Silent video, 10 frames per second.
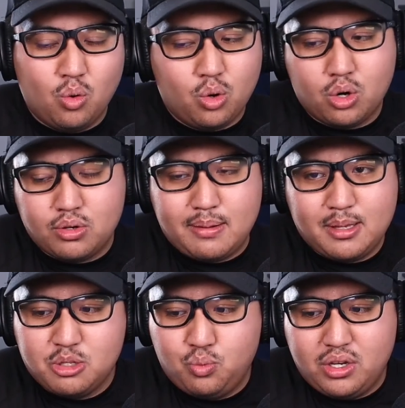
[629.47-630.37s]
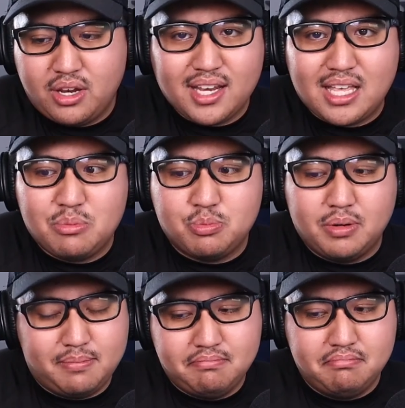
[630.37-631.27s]
or they could win 9 games,
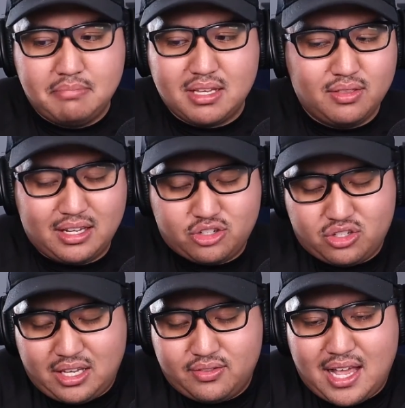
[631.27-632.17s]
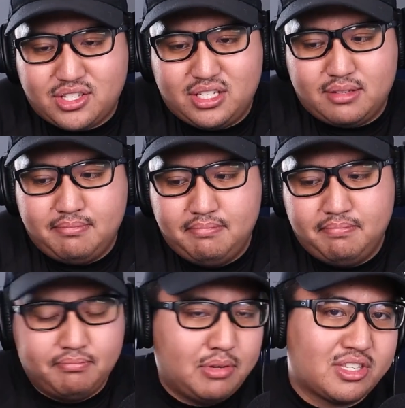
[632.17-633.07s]
but just like last season,
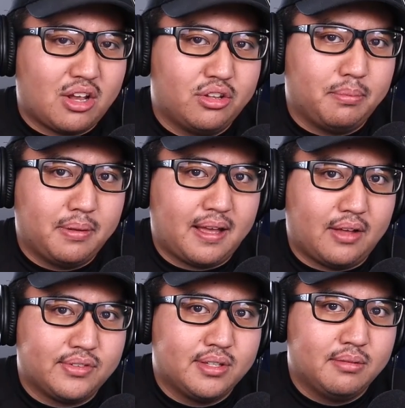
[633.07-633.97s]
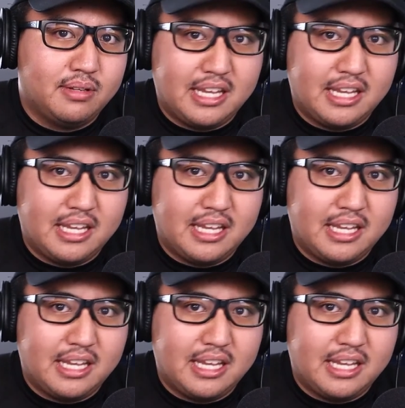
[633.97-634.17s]
miss out on the playoffs.